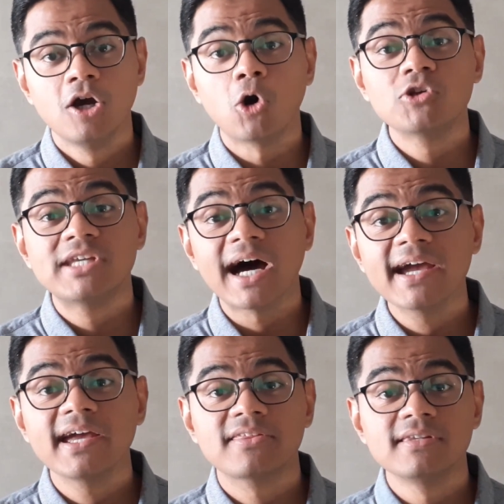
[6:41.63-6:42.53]
or
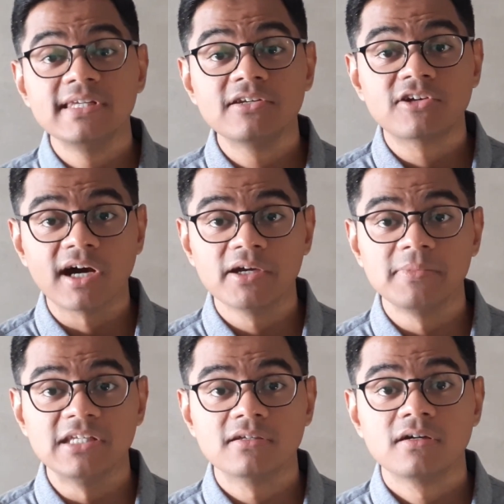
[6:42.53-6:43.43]
diethylene
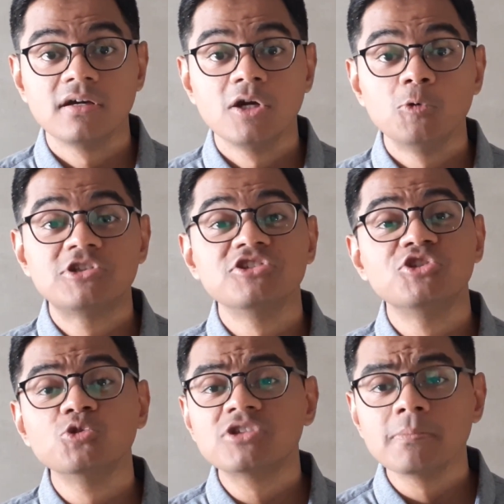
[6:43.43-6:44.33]
triamine, which is
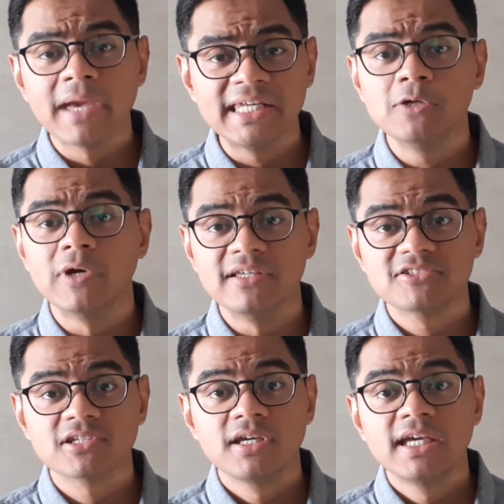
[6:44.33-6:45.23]
used in many ways,